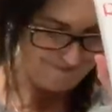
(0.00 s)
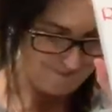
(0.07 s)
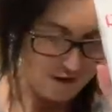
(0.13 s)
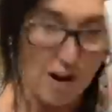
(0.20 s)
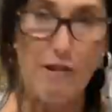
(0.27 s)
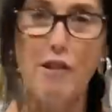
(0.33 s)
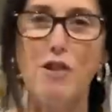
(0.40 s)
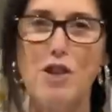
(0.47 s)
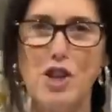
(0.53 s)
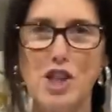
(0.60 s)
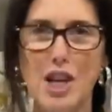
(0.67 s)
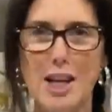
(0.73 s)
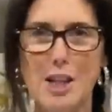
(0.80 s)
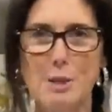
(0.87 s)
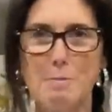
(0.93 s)

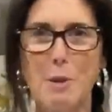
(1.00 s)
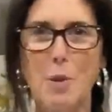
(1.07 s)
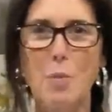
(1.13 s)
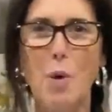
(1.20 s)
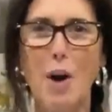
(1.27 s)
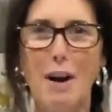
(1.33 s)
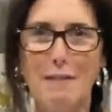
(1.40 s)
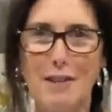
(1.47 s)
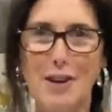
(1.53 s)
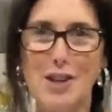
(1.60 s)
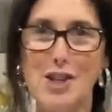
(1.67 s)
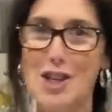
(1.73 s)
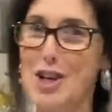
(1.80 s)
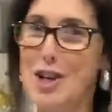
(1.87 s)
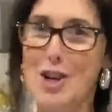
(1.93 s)
Rocher's, but the white
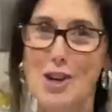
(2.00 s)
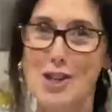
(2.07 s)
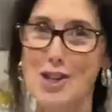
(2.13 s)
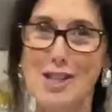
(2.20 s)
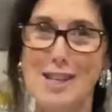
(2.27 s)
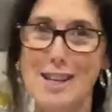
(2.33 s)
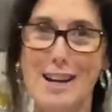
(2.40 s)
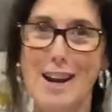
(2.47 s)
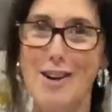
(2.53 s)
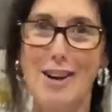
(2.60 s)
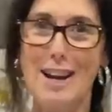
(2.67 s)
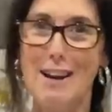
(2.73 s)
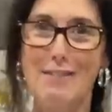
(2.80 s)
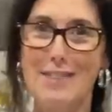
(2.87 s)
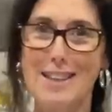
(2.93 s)
version, and I
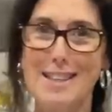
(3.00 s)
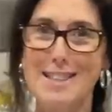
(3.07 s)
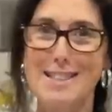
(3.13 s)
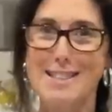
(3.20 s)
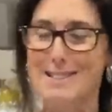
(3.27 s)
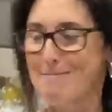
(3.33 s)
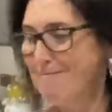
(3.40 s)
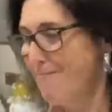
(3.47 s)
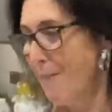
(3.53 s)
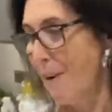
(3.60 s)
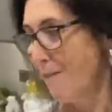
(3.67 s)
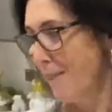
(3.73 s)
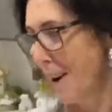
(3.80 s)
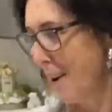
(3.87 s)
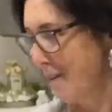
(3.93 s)
love these. My
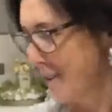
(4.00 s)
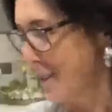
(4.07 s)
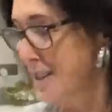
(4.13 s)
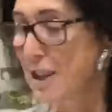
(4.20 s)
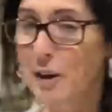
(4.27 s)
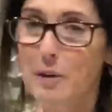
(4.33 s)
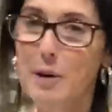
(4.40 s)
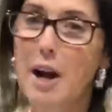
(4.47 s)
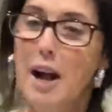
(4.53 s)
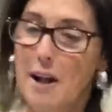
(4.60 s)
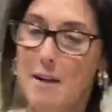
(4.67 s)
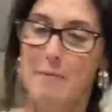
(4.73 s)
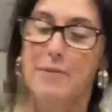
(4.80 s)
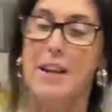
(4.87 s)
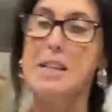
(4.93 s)
favourite. So
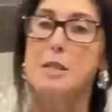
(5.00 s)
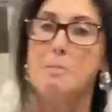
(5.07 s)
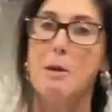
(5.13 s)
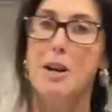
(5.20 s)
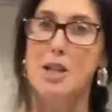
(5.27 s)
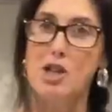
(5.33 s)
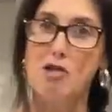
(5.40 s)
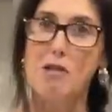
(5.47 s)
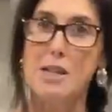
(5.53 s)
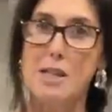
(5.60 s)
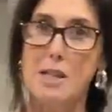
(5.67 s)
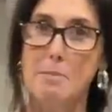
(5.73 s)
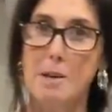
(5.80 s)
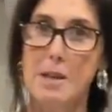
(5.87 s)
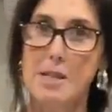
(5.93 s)
that's my treat
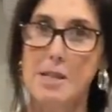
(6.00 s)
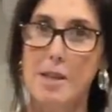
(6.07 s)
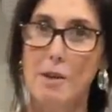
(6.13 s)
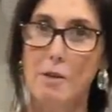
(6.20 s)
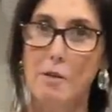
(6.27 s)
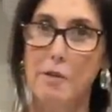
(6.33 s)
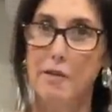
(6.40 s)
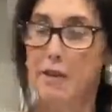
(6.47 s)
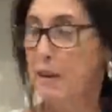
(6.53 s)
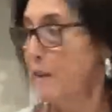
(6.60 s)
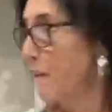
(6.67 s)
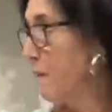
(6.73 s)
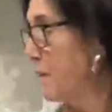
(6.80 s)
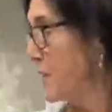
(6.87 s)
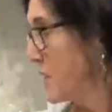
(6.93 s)
to myself
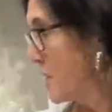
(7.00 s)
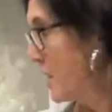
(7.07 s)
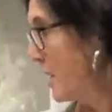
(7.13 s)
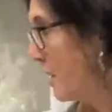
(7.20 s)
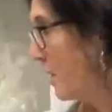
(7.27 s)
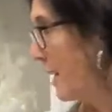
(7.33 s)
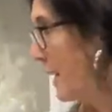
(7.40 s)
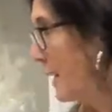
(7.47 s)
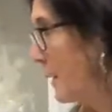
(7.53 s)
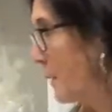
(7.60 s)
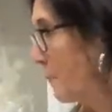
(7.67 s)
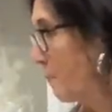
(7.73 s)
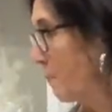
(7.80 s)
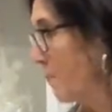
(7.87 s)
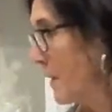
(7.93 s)
for tonight.
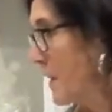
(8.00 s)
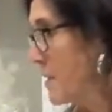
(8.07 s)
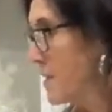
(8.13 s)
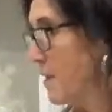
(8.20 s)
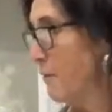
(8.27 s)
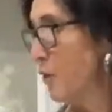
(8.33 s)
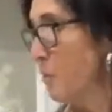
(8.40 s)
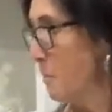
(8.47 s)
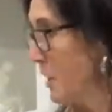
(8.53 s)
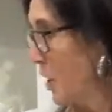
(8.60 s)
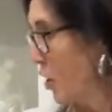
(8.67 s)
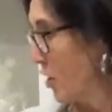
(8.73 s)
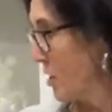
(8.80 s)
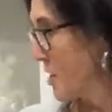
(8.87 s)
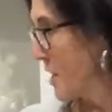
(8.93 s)
So I've got my
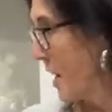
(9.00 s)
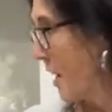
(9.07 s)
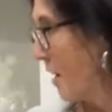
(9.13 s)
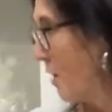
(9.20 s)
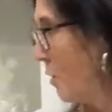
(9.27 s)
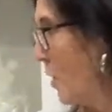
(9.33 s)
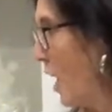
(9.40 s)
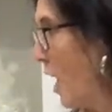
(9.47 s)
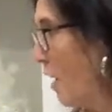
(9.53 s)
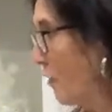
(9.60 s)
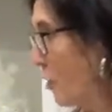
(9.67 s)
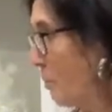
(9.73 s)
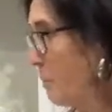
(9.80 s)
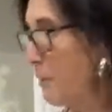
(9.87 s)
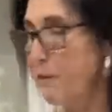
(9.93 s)
cocktail, I've
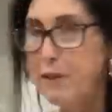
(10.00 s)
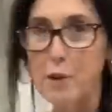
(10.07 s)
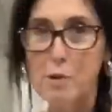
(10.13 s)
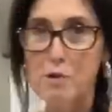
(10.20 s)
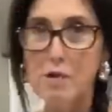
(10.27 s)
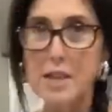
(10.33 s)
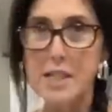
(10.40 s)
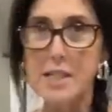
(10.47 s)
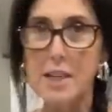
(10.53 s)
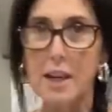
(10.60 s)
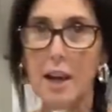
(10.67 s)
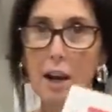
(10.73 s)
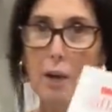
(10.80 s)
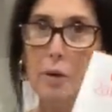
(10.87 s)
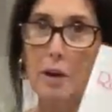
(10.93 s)
got my food ready to
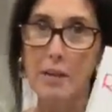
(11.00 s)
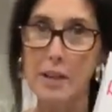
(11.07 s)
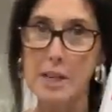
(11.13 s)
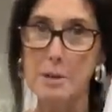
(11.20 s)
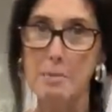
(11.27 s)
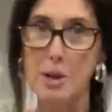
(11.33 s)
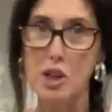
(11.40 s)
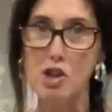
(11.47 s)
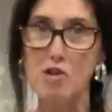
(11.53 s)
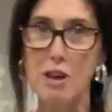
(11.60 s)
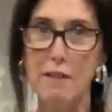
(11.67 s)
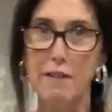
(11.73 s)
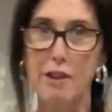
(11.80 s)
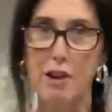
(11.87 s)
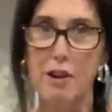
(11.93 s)
go, and that's my
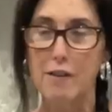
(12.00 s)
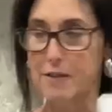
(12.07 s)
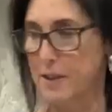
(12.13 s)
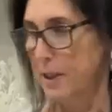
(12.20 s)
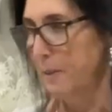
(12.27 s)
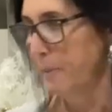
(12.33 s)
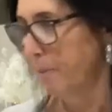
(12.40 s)
treat for after.